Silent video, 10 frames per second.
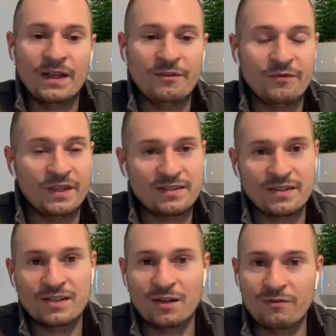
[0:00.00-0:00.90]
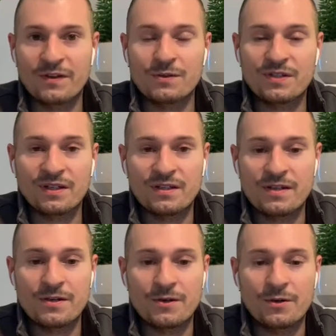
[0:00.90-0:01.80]
if this is confusing to
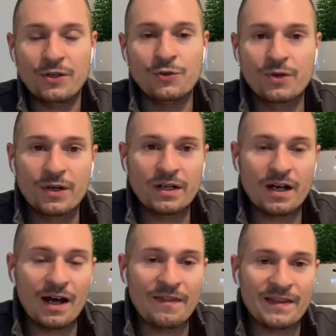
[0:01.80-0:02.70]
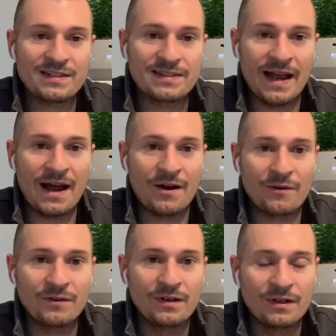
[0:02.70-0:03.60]
you, you could cut this
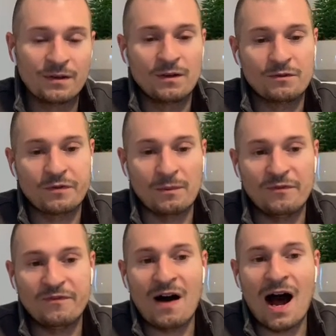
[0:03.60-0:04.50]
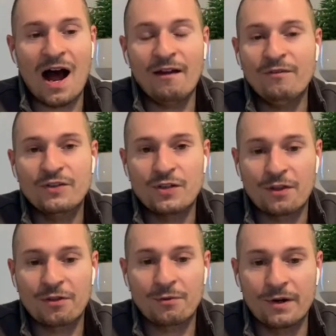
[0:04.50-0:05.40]
down from 5 to
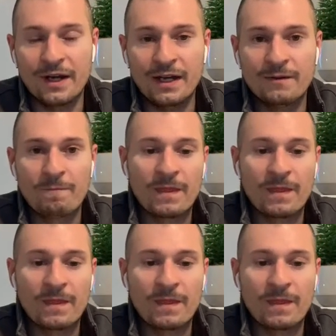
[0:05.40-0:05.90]
3.